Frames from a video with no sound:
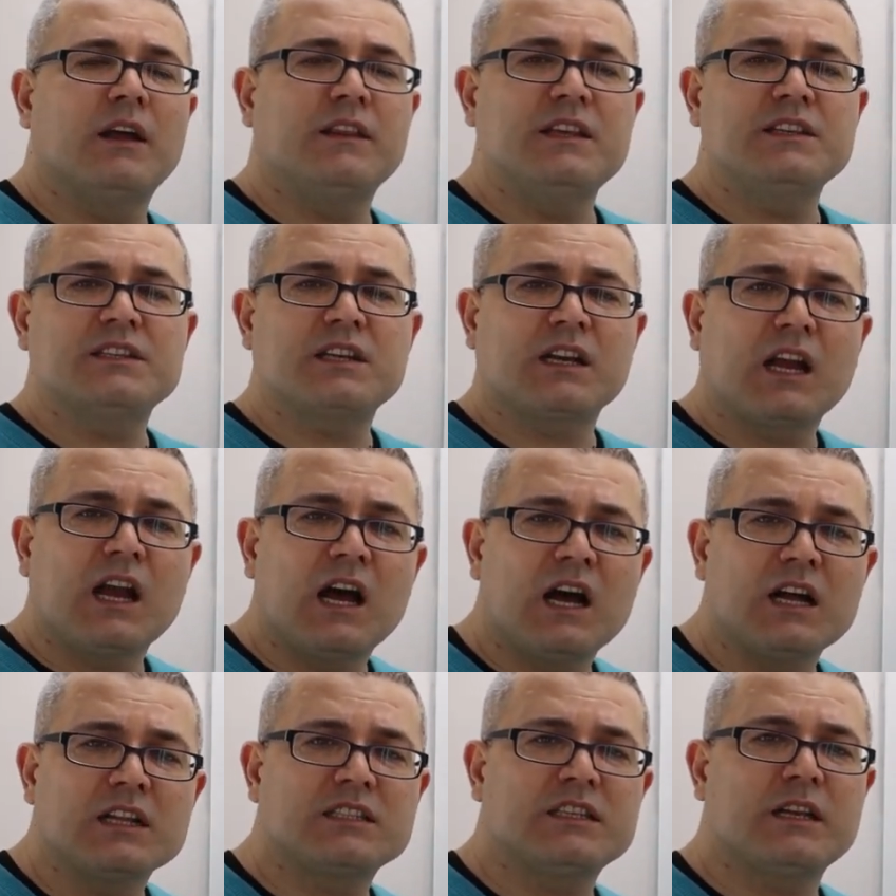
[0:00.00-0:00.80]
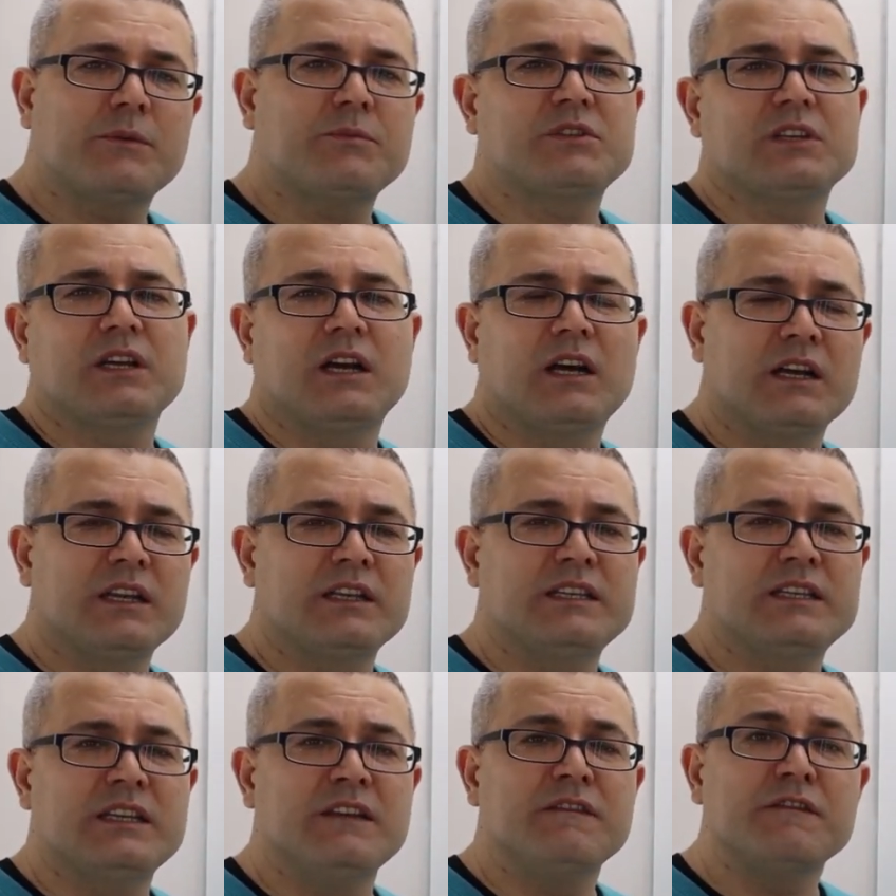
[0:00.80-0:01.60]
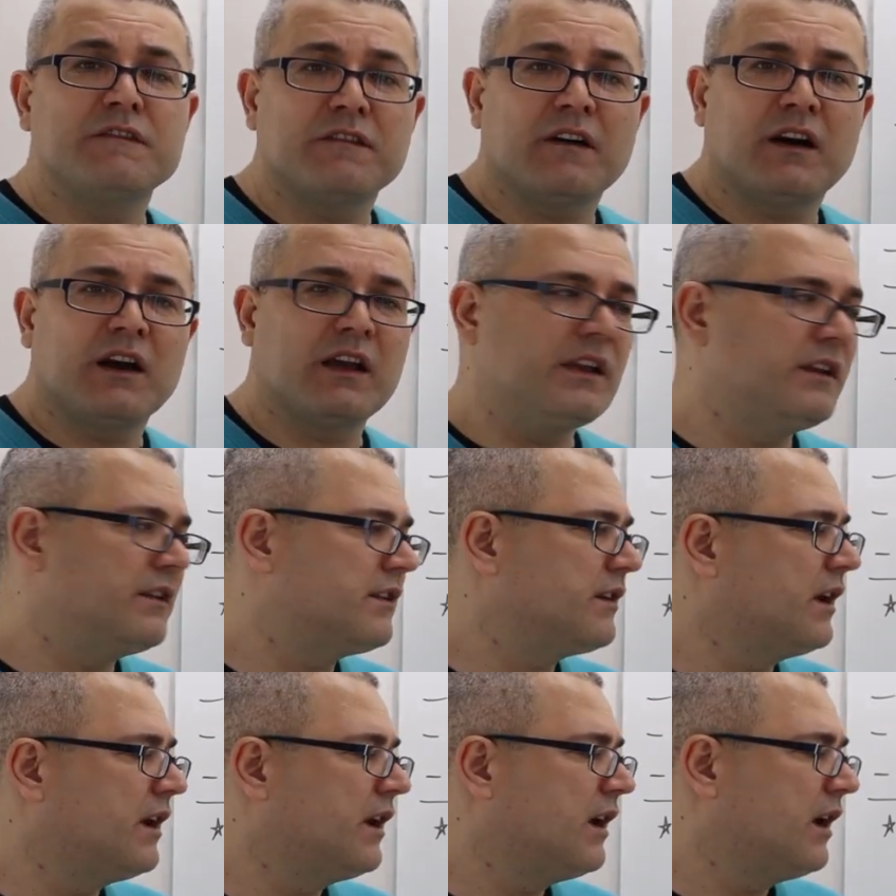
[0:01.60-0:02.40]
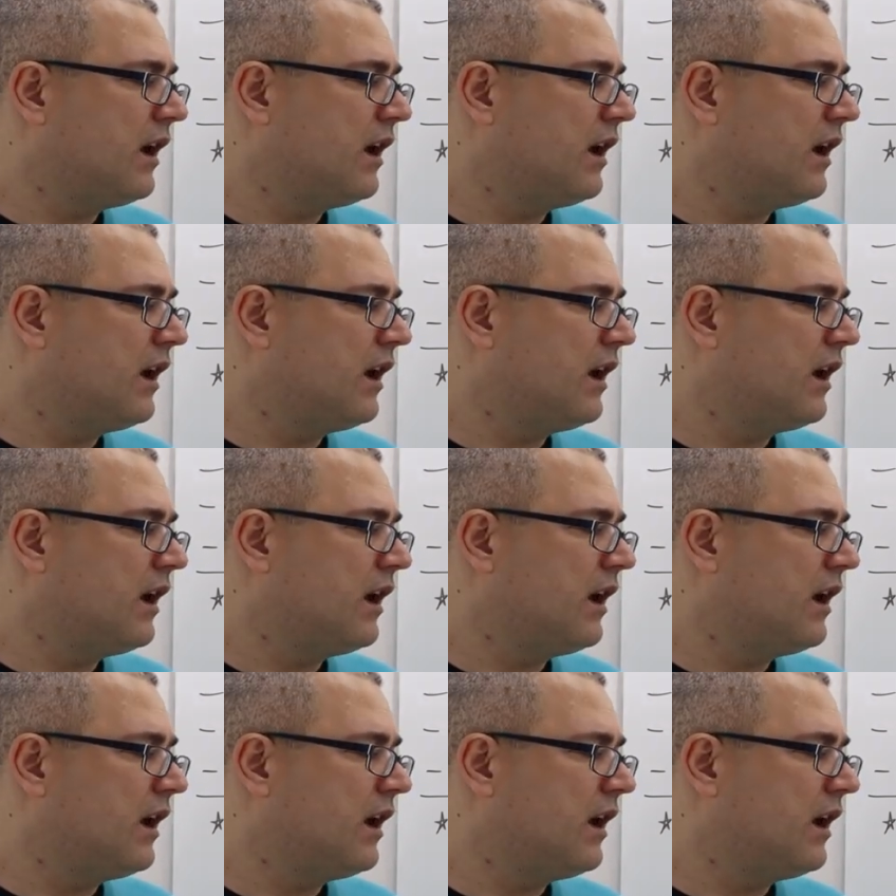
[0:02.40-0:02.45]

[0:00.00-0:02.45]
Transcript: These are concepts I defined